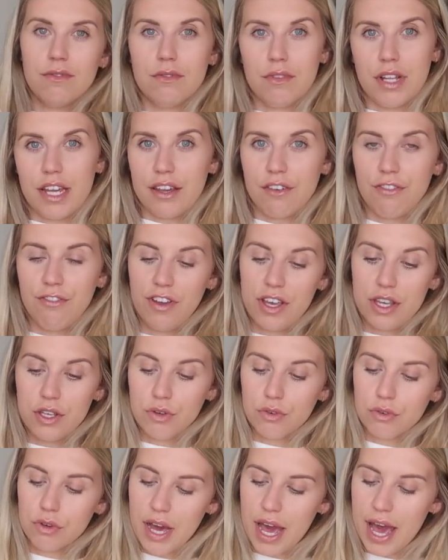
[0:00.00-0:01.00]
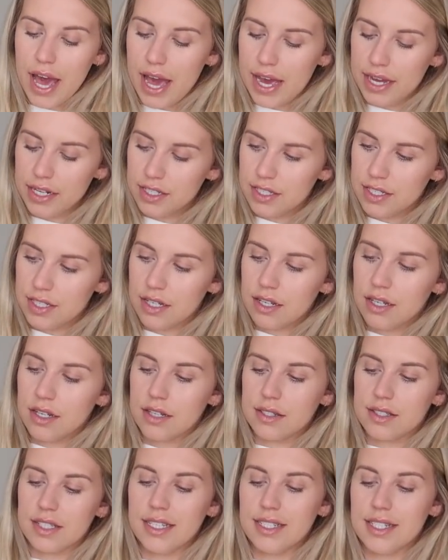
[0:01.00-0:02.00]
like fit your head.
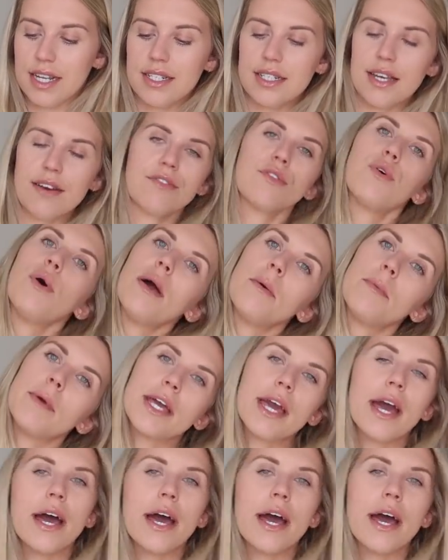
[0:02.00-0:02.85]
Because I tend to have quite a big